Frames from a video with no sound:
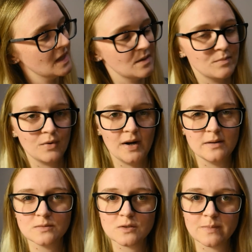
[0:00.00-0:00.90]
like
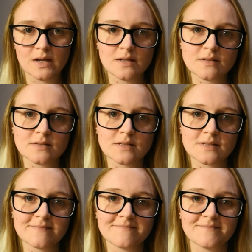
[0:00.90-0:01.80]
brown
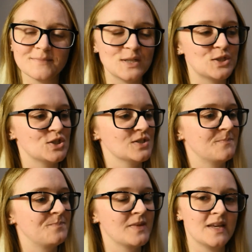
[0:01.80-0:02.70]
spikes,
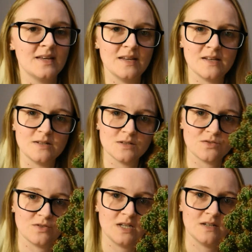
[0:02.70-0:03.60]
which it
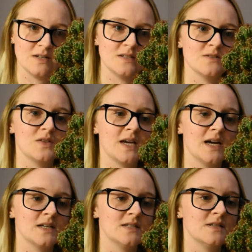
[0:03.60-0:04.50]
looks really nice on the
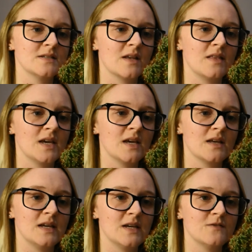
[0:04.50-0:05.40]
cactus. I
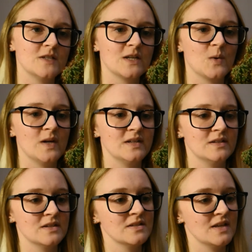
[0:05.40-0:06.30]
think it gives it quite
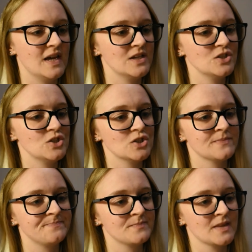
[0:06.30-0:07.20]
a nice
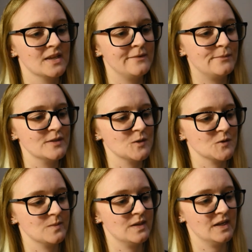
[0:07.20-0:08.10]
edge. Almost
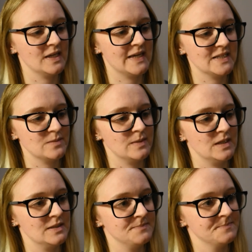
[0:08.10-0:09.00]
looks a bit like a
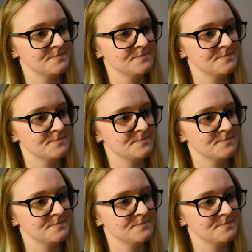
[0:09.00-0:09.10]
caterpillar.